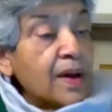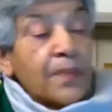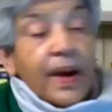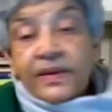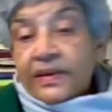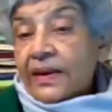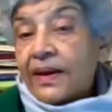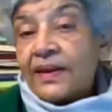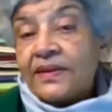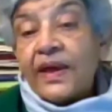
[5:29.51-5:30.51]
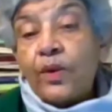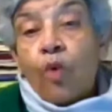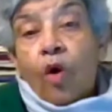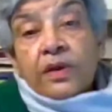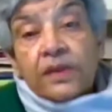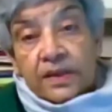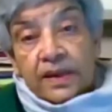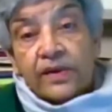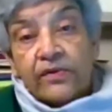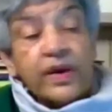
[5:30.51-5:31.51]
But they want
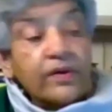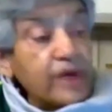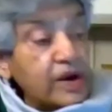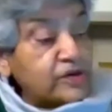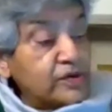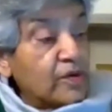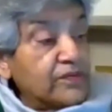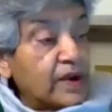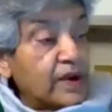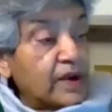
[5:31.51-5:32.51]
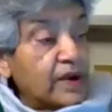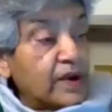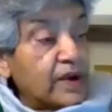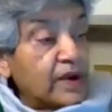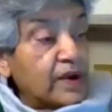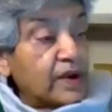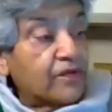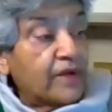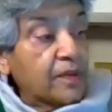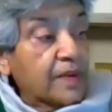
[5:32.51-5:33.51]
a recreation of that old division
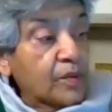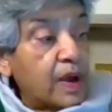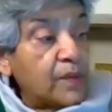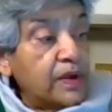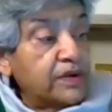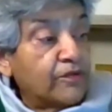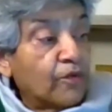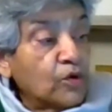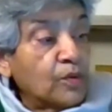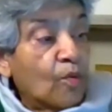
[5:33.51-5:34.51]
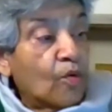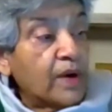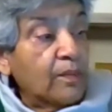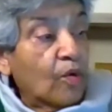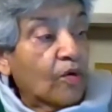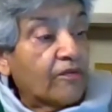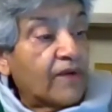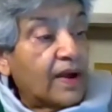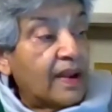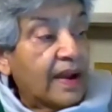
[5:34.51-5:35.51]
of labor where we devote more and more of
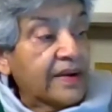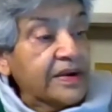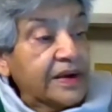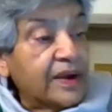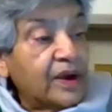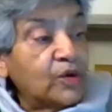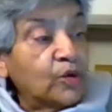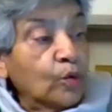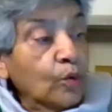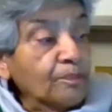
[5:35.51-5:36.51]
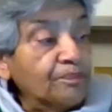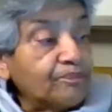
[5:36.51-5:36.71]
our land to